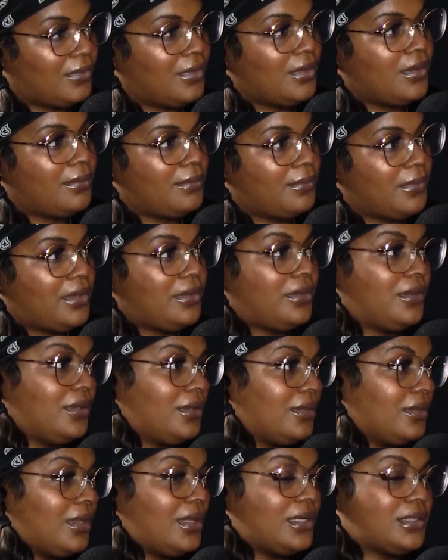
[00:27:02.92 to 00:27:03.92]
Yeah, I
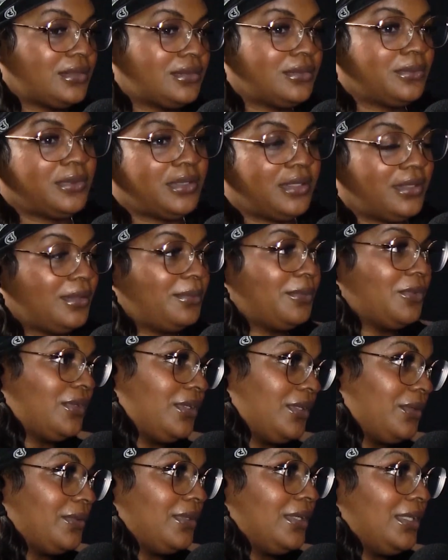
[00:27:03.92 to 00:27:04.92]
think that's where the
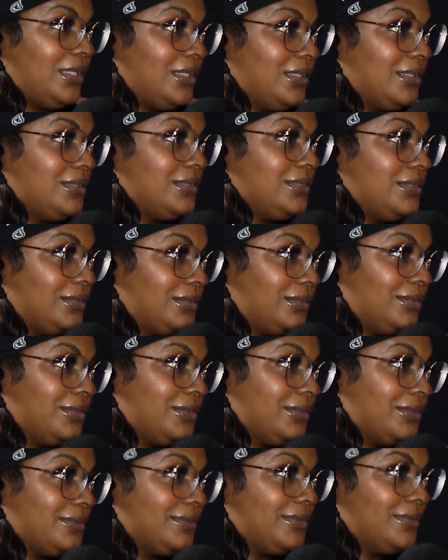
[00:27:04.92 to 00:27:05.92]
money really is, you
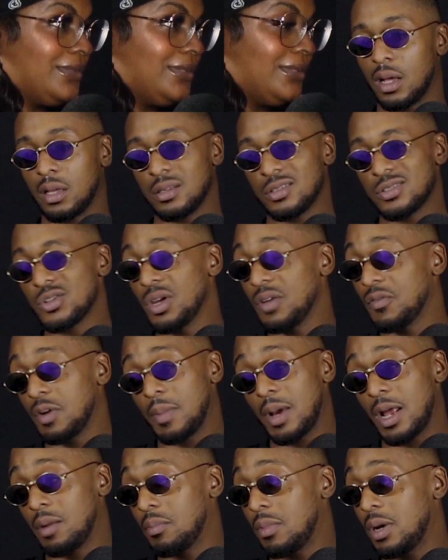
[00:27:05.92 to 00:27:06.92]
know. It's not even
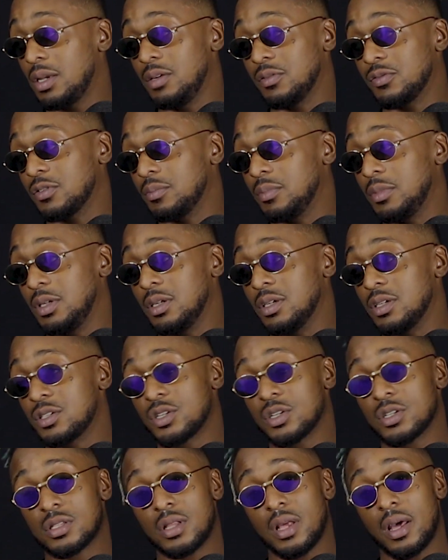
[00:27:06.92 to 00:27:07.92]
about the money for me. It's
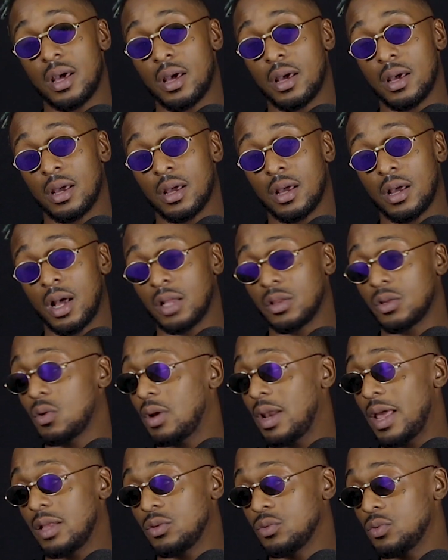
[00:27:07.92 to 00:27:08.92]
just that I don't
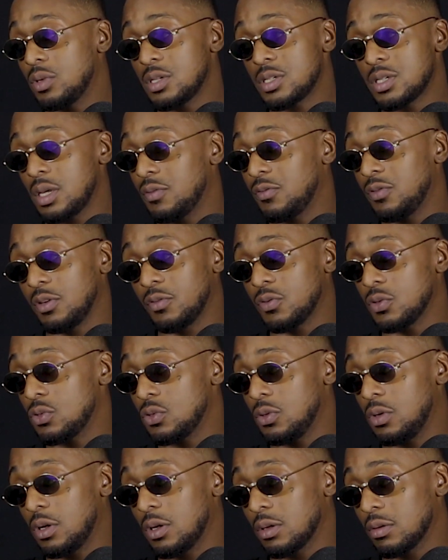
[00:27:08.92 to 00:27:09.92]
like doing the same thing for
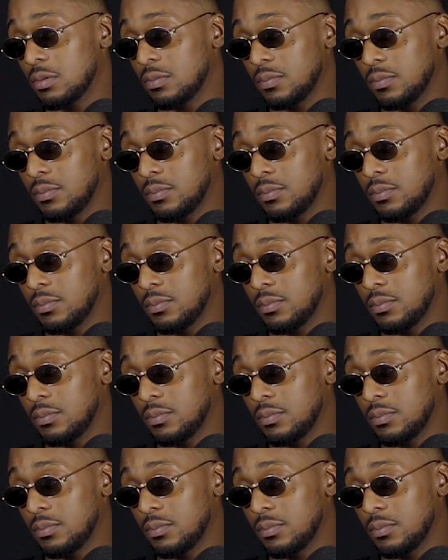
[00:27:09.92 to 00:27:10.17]
too long.